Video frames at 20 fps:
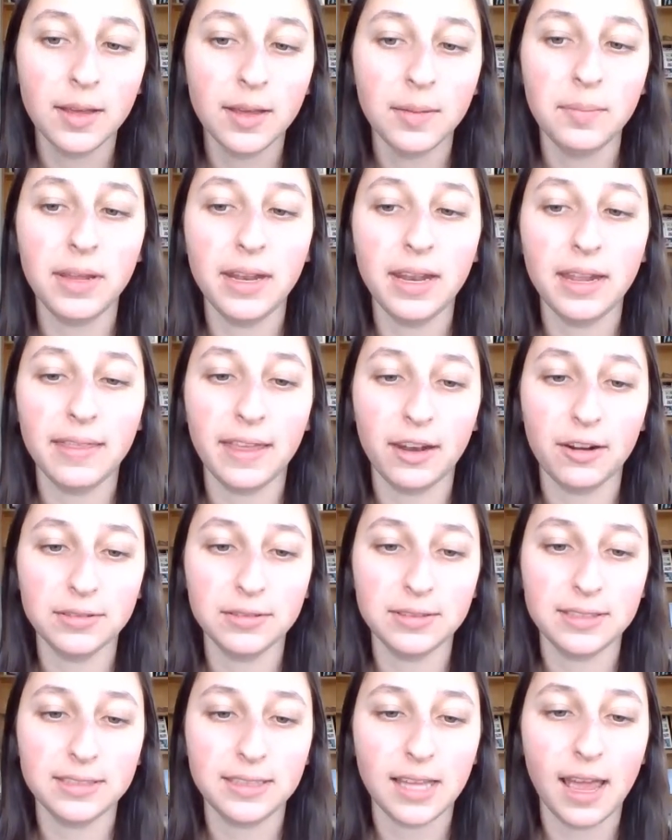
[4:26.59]
meaning they
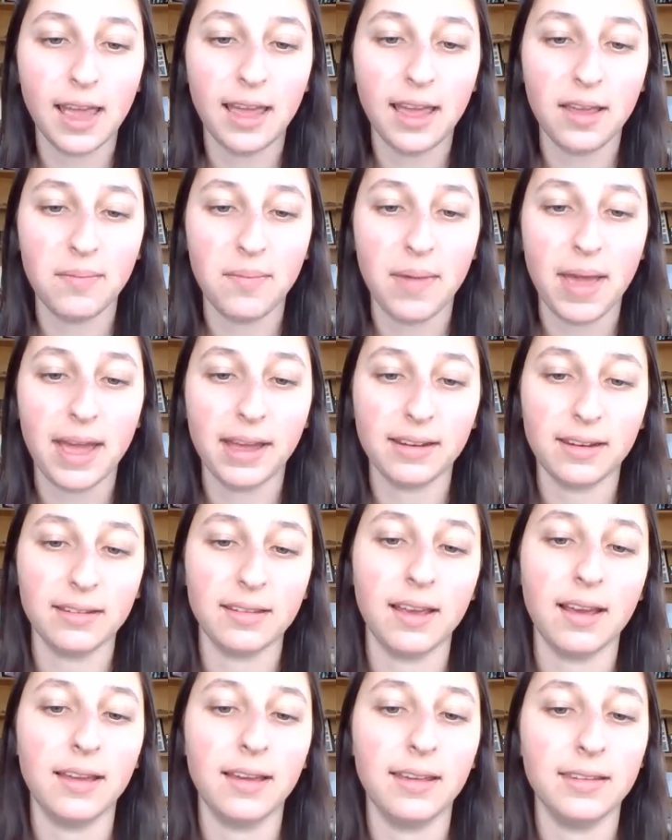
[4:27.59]
don't stay
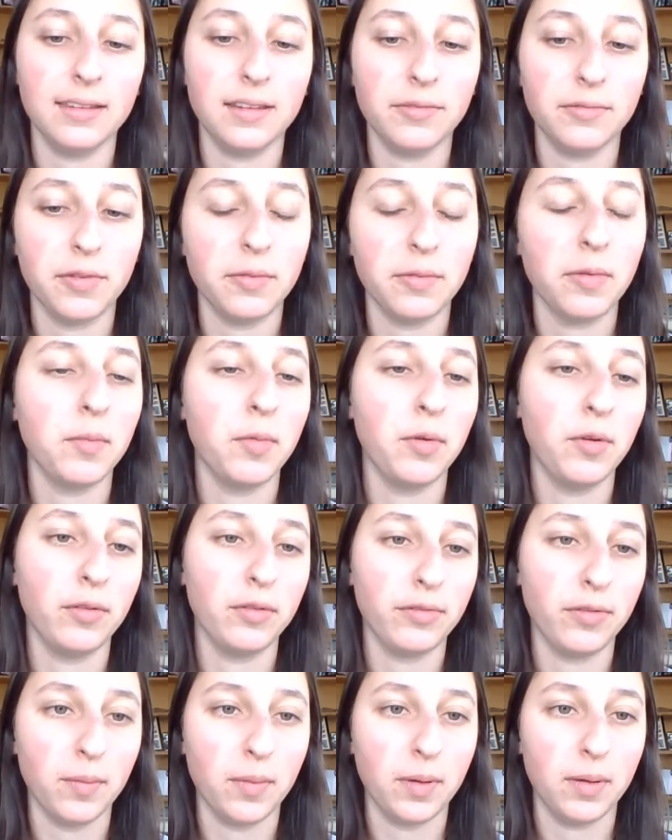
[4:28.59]
magnetized when
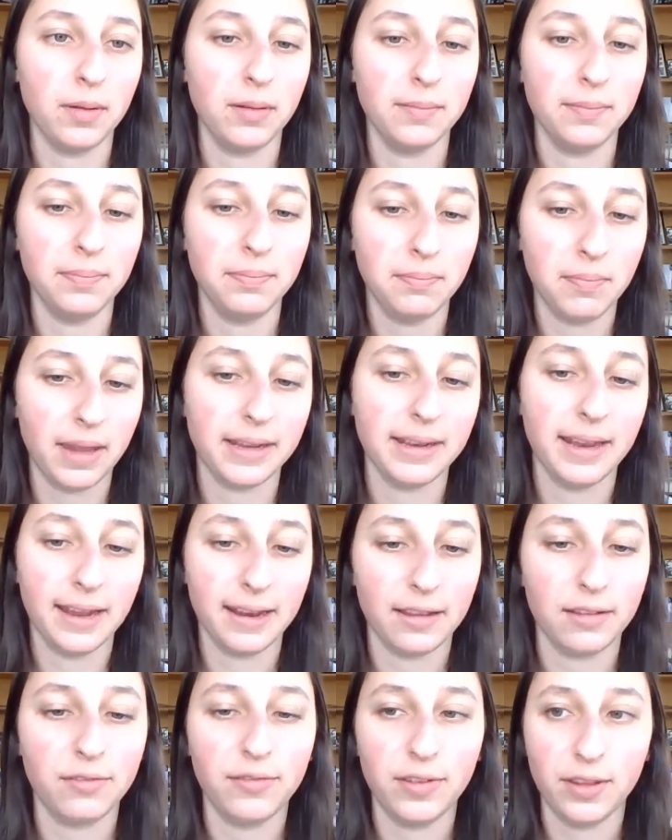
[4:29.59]
removed from a
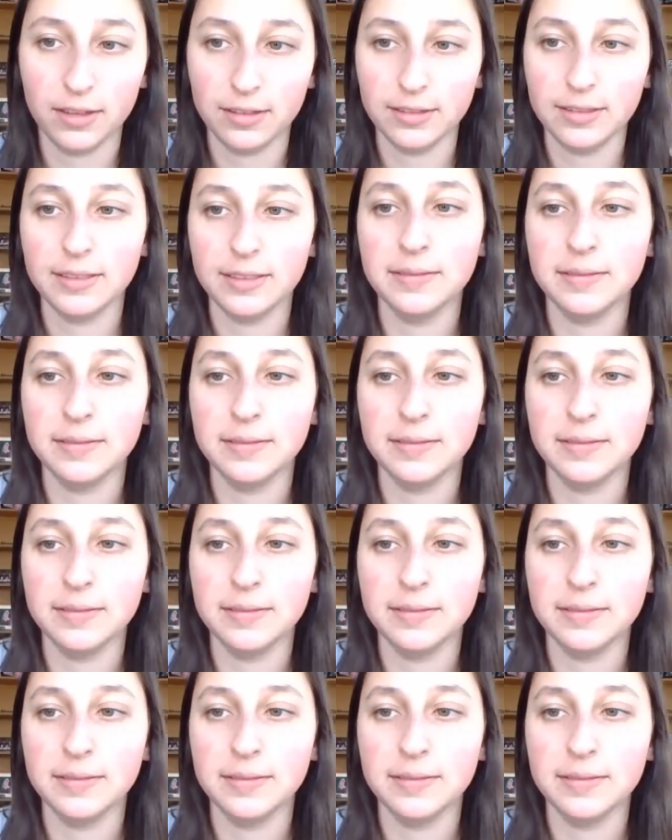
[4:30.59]
magnetic field.